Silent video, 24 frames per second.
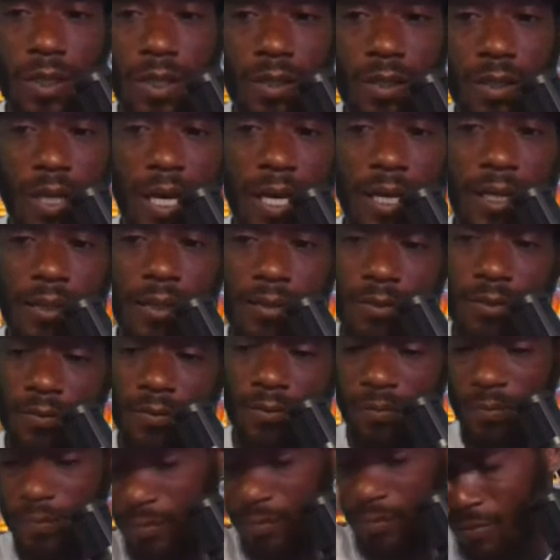Like,
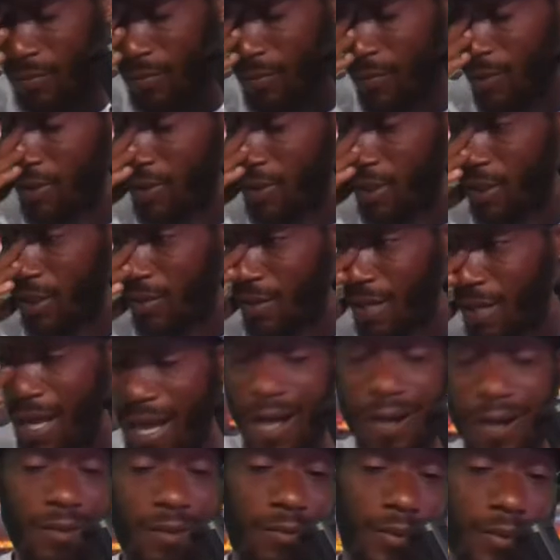so
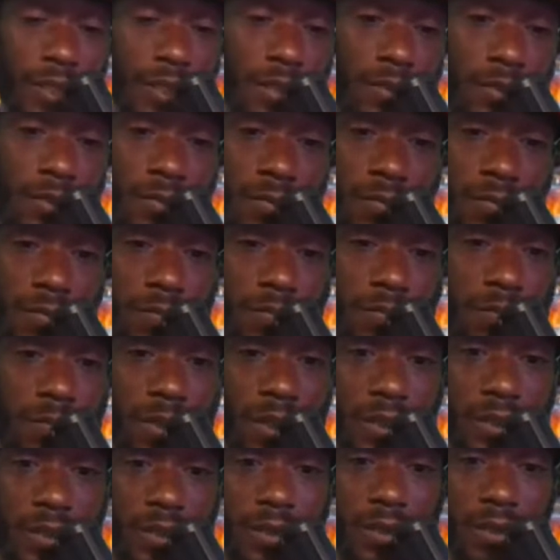I don't know
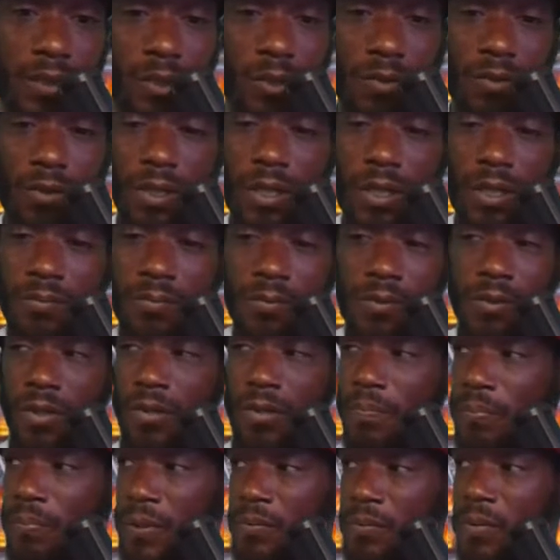what's this whole uproar
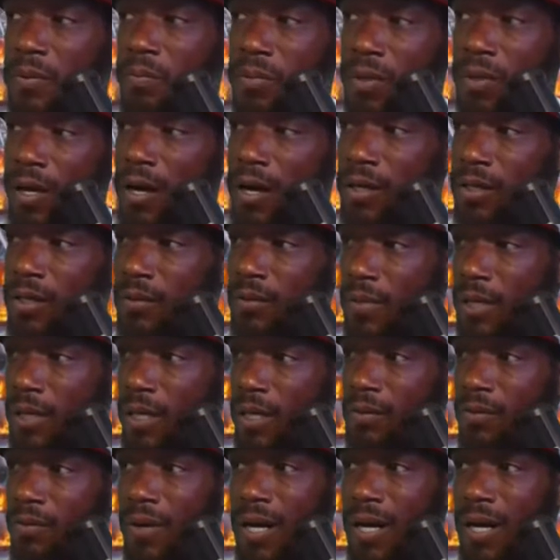of people blogging
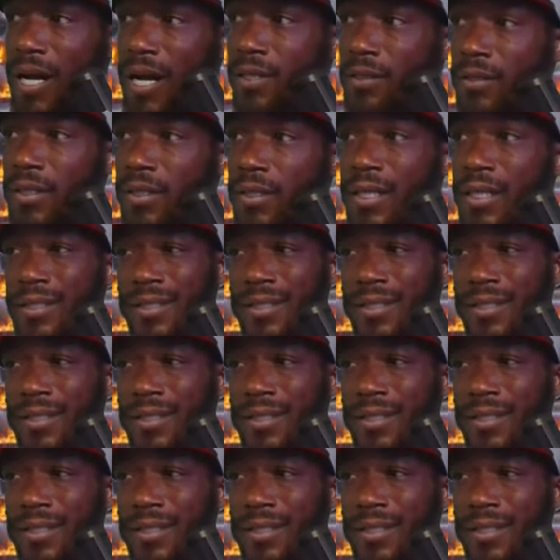about why